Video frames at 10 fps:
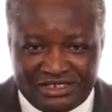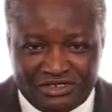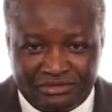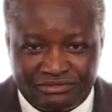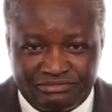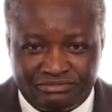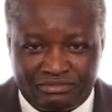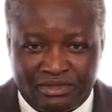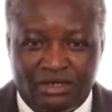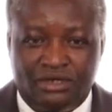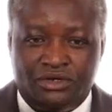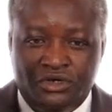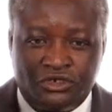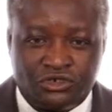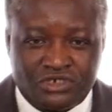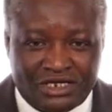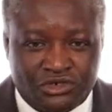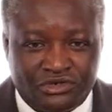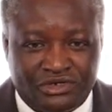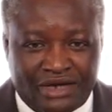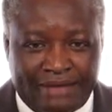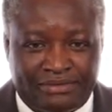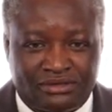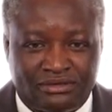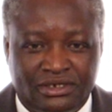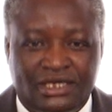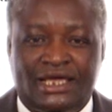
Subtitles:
sustainable use, and sharing of benefits,